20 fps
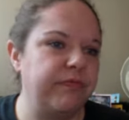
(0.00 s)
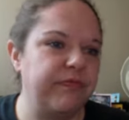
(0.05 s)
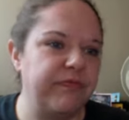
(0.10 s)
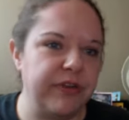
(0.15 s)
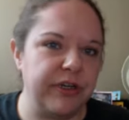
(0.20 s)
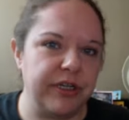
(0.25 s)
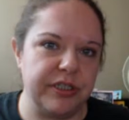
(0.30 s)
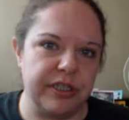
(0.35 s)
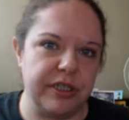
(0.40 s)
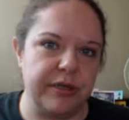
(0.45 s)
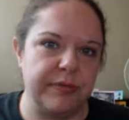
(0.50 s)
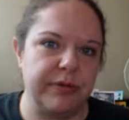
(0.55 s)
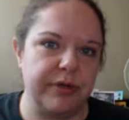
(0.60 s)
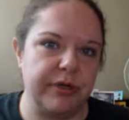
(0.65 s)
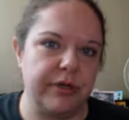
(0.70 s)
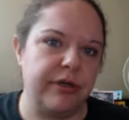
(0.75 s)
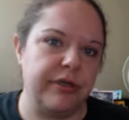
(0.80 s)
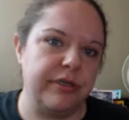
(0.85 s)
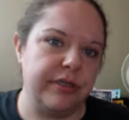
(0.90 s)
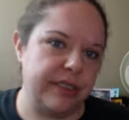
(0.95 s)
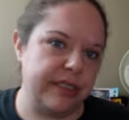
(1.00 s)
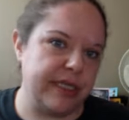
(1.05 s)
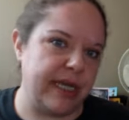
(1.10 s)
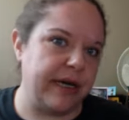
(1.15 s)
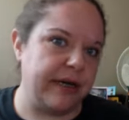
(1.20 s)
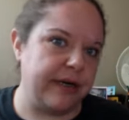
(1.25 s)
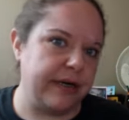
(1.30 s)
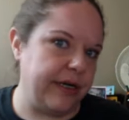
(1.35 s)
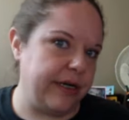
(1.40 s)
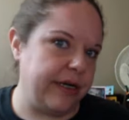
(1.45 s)
finished supper on
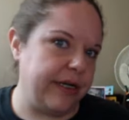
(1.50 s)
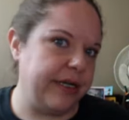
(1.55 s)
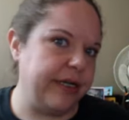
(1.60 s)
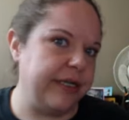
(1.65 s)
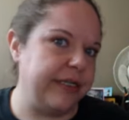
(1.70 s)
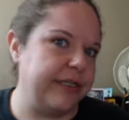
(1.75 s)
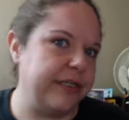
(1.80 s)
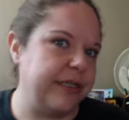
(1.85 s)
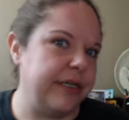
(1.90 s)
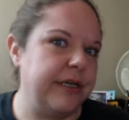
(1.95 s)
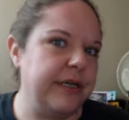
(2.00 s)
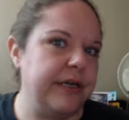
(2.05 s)
Saturday night